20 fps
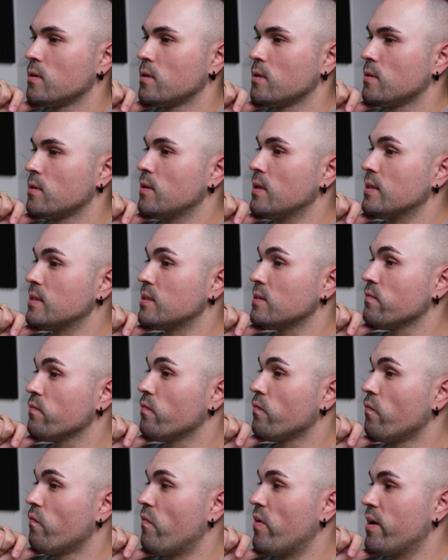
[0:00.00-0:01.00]
that's a
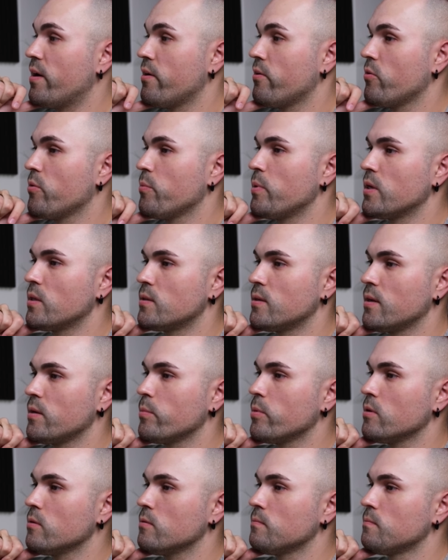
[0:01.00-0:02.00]
very big
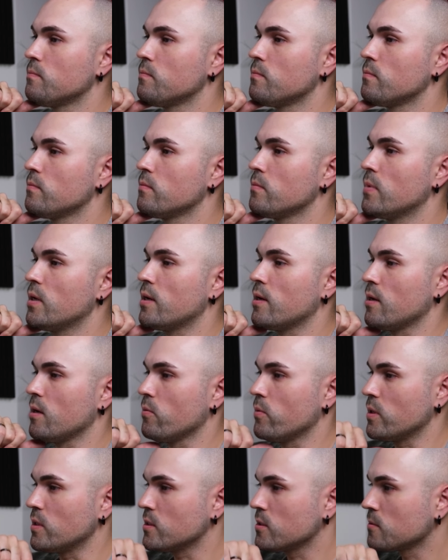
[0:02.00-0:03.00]
table. But
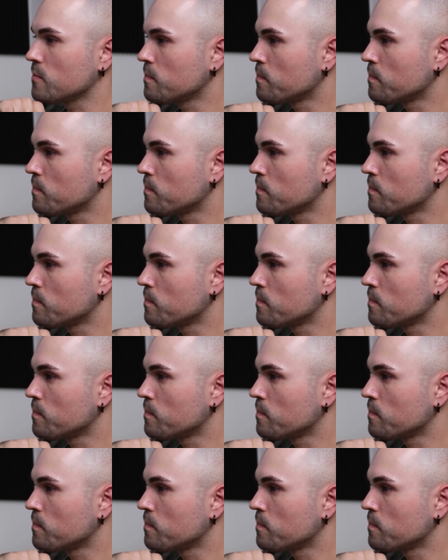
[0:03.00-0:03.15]
anyways,